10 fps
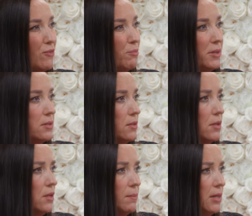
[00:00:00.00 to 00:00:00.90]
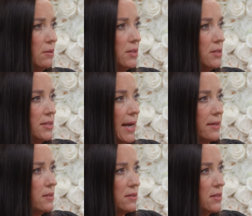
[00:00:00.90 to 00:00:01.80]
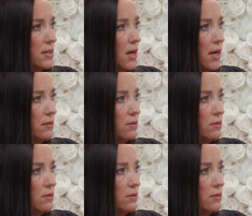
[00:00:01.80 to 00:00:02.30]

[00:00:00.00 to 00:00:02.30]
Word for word: off, but it's not. I mean, it's mm. taxes. It's not.